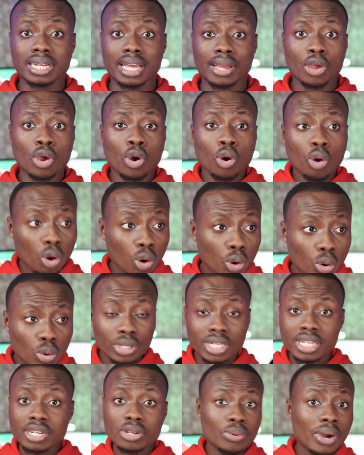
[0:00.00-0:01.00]
like, oh,
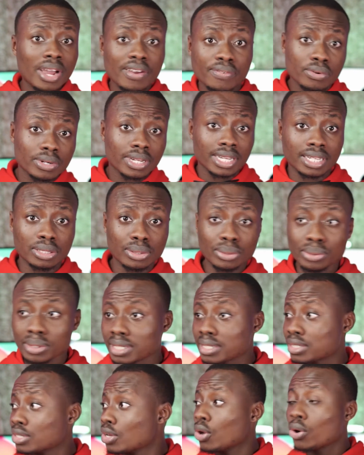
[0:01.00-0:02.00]
the new iPhone can do
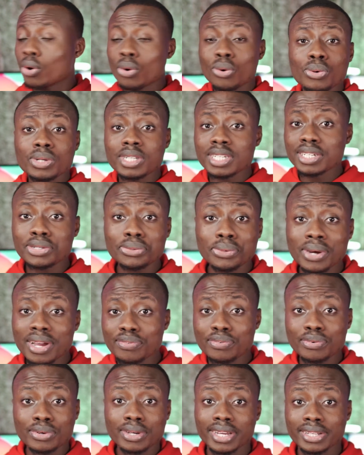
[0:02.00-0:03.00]
this, oh, the new
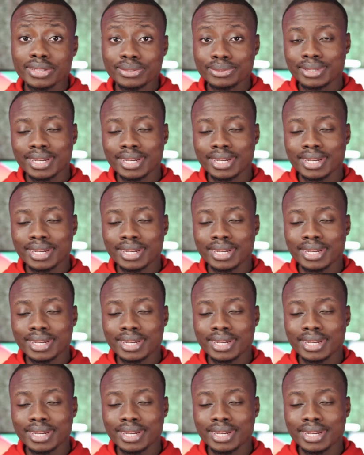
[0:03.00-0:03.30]
iPhone can do